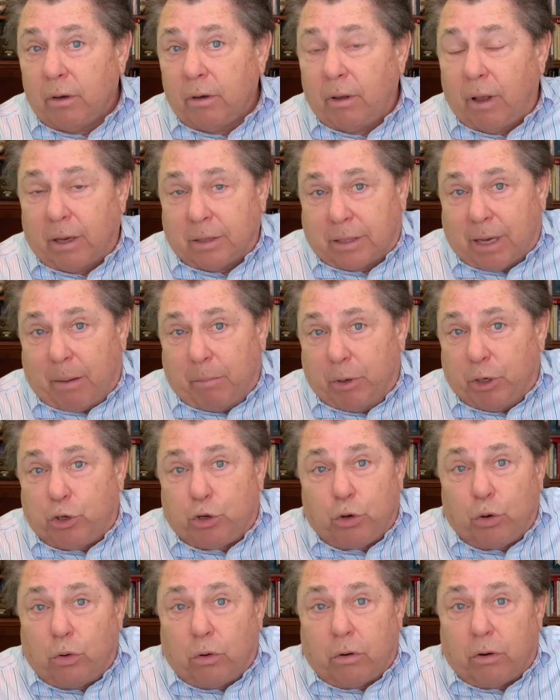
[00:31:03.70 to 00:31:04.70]
As I
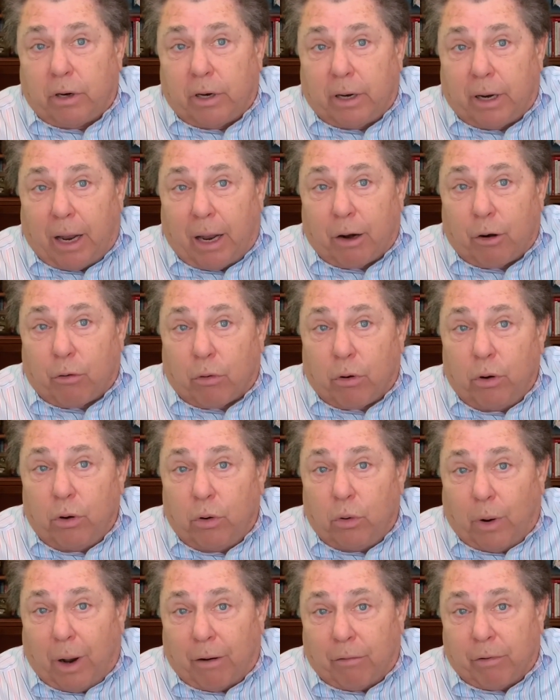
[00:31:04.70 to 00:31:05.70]
matured and I
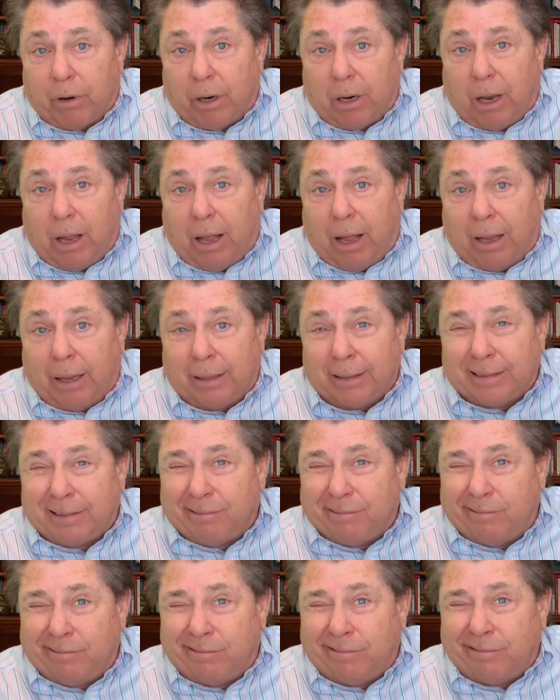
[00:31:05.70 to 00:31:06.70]
grew, I realized,
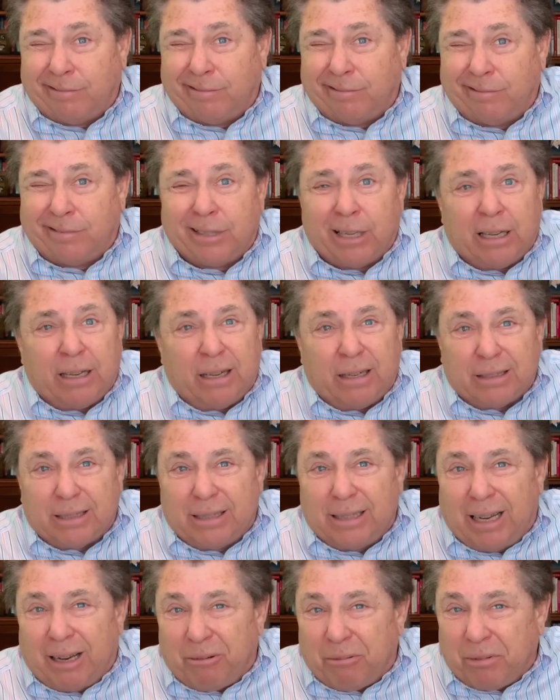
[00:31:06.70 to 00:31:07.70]
it's
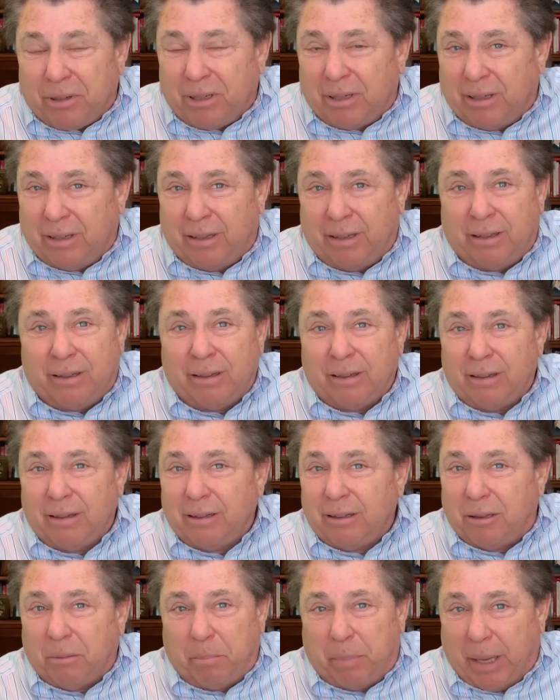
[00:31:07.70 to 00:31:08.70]
not really
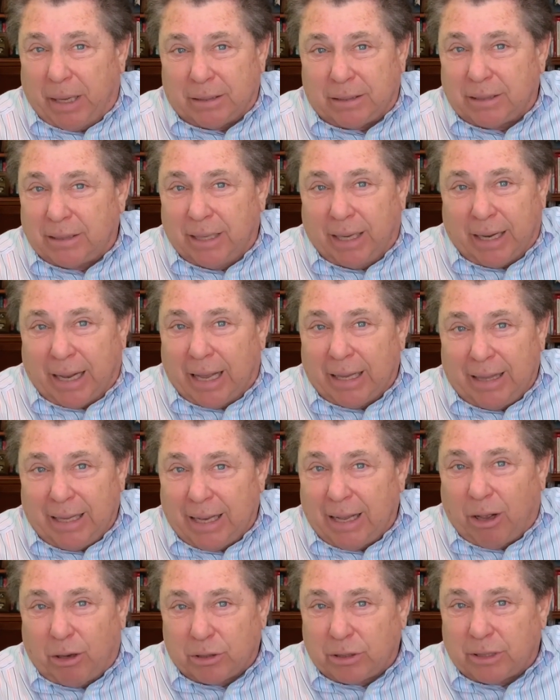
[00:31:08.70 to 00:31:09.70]
the best thing. I think
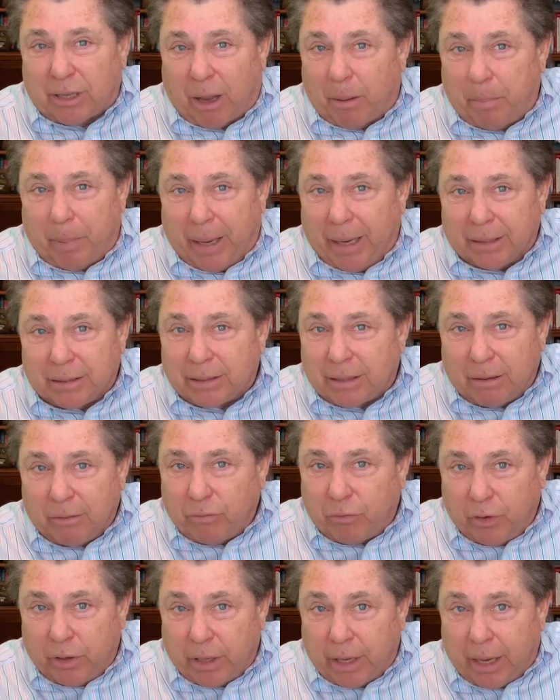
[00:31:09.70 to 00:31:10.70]
I'll stop asking
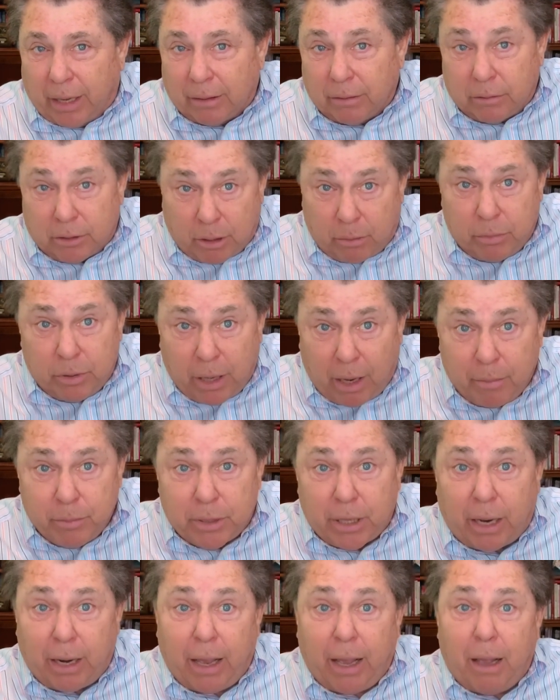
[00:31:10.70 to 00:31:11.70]
for that. Sometimes
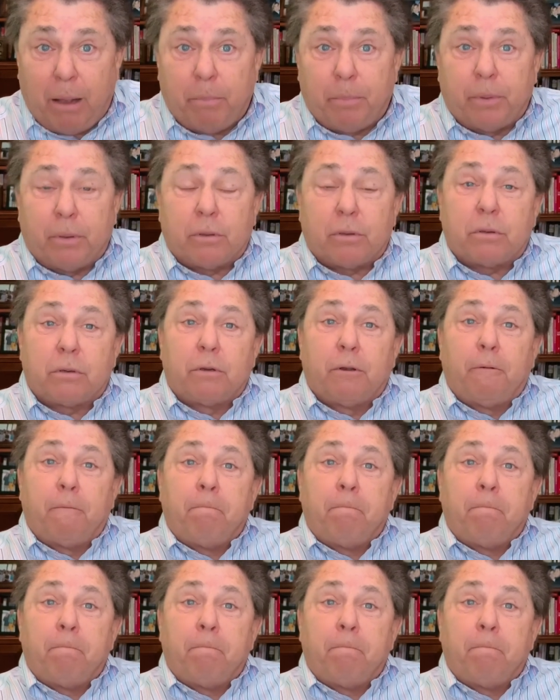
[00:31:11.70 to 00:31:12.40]
that happens.